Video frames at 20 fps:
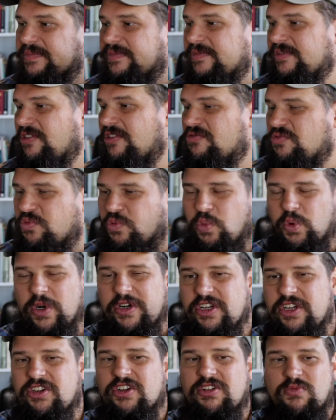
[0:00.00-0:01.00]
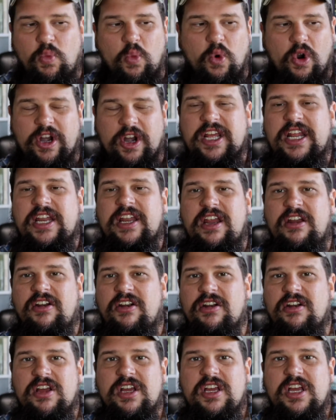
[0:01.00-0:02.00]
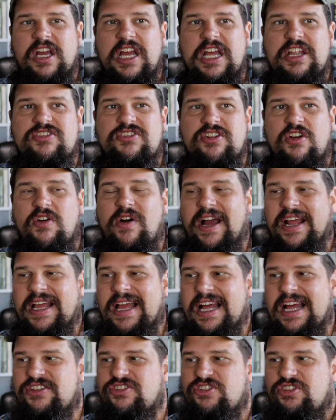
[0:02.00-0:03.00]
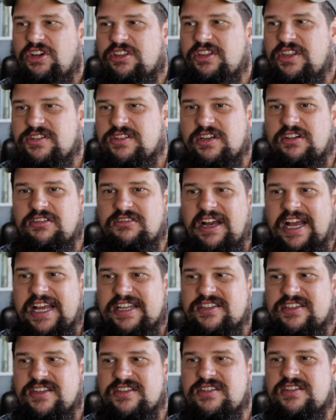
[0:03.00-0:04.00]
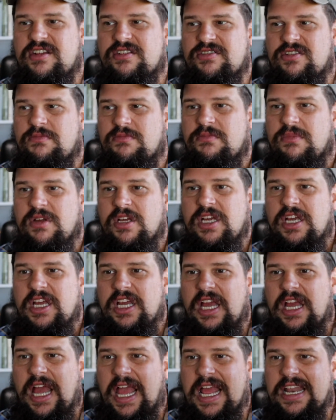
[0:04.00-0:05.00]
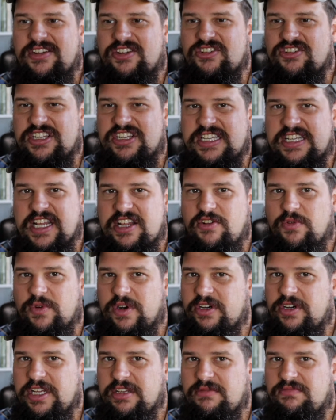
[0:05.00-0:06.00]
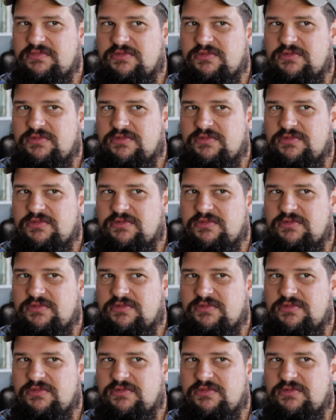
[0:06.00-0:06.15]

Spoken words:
there's really good work in here. And so I took the scholasticism and just didn't really